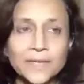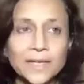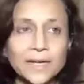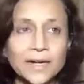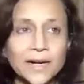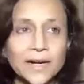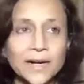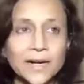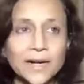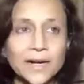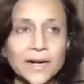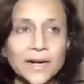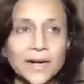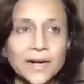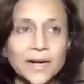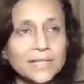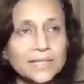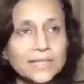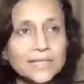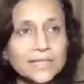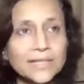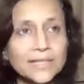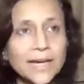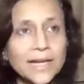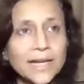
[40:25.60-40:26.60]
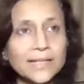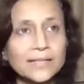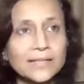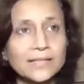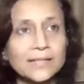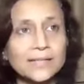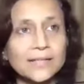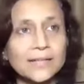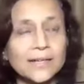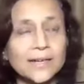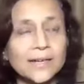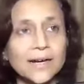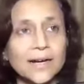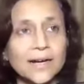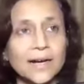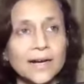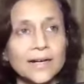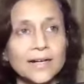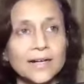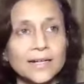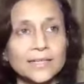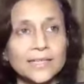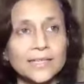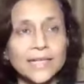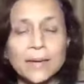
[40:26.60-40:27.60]
Color means that
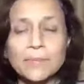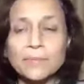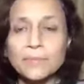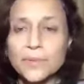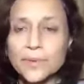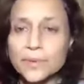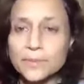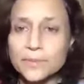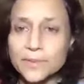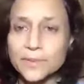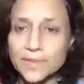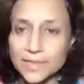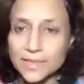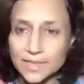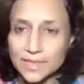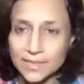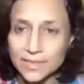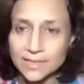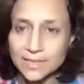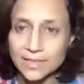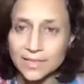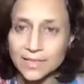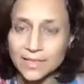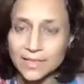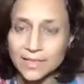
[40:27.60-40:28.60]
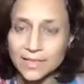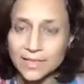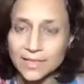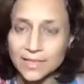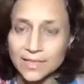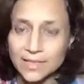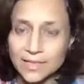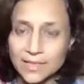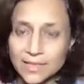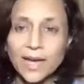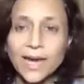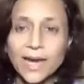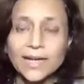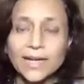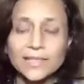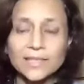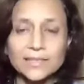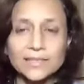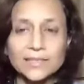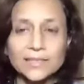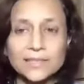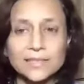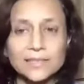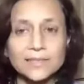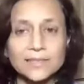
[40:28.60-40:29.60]
temperaments. So we had
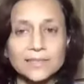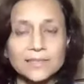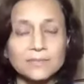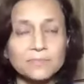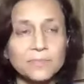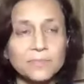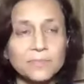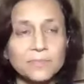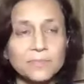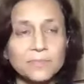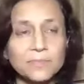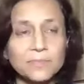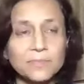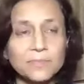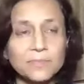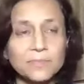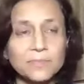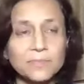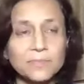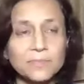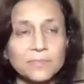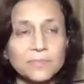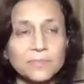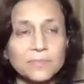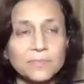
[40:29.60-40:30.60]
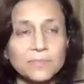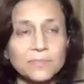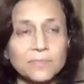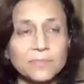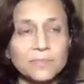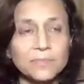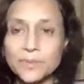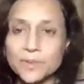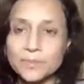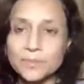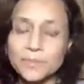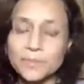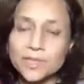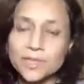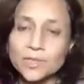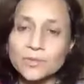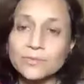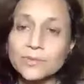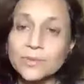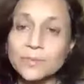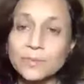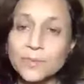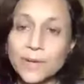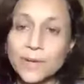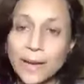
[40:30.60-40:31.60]
people who had the temperament of
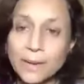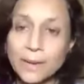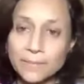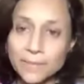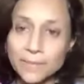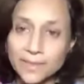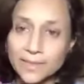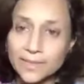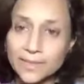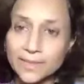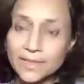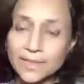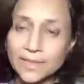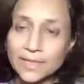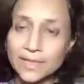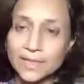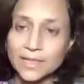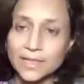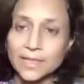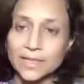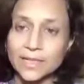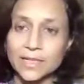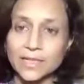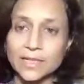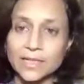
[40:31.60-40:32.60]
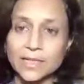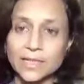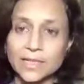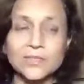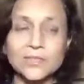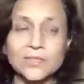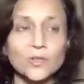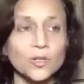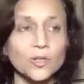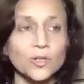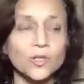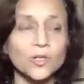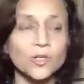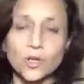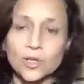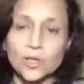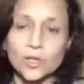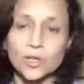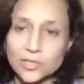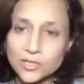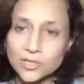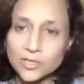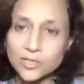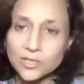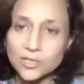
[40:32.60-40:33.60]
the Brahmin. They sought
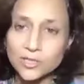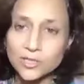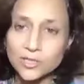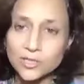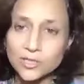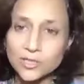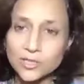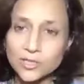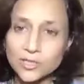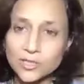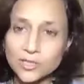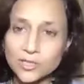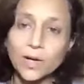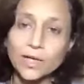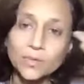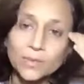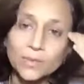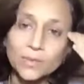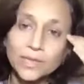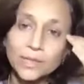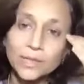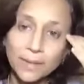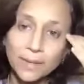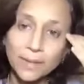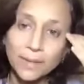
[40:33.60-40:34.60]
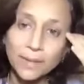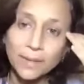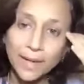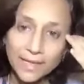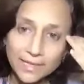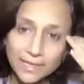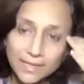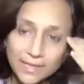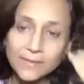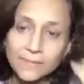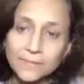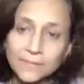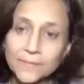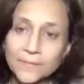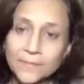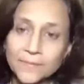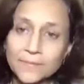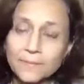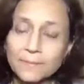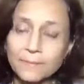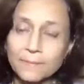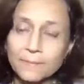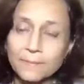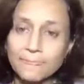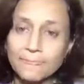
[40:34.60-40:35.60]
knowledge. They worked with the mind.
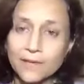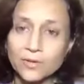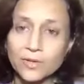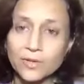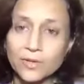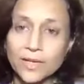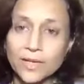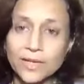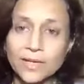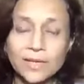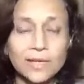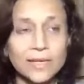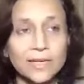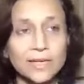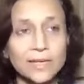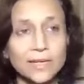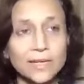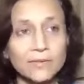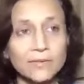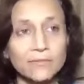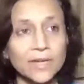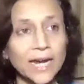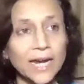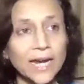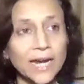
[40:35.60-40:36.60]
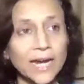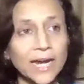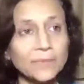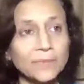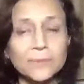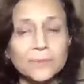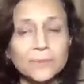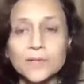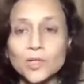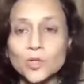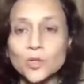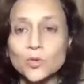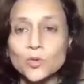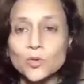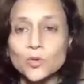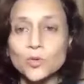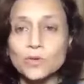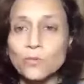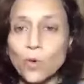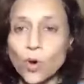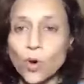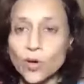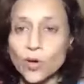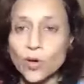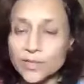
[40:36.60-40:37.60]
Okay, we had people who
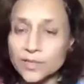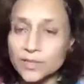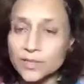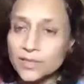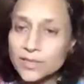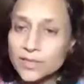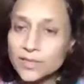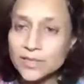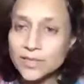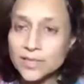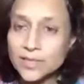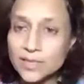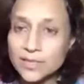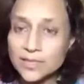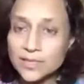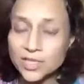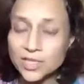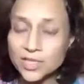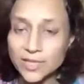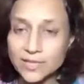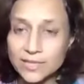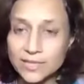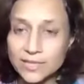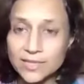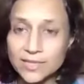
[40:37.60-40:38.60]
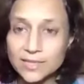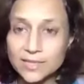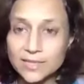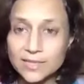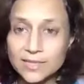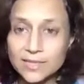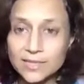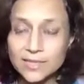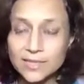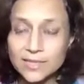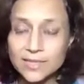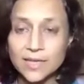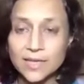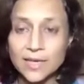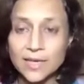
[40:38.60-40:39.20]
were warriors, kshatriyas.